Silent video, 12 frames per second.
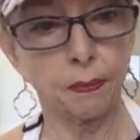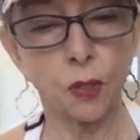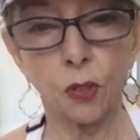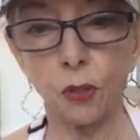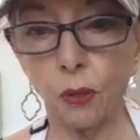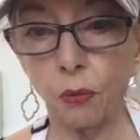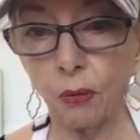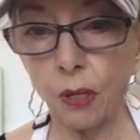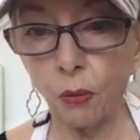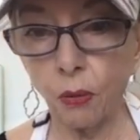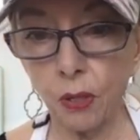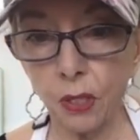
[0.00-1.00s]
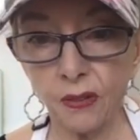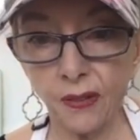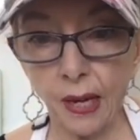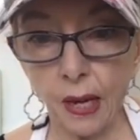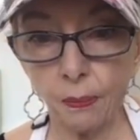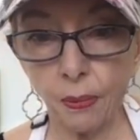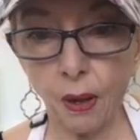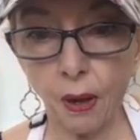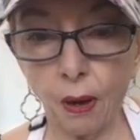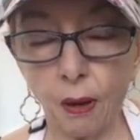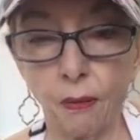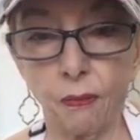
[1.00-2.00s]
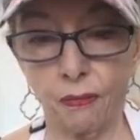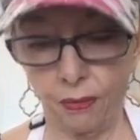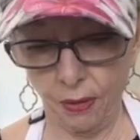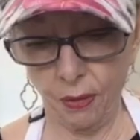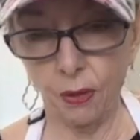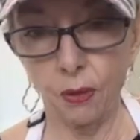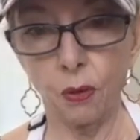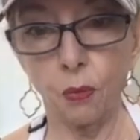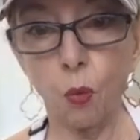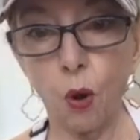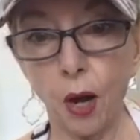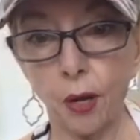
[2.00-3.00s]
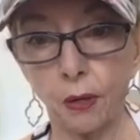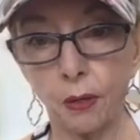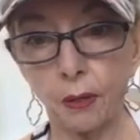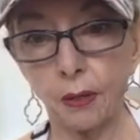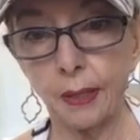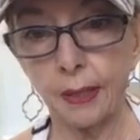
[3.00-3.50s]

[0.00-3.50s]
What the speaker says: So 3/4 cup of water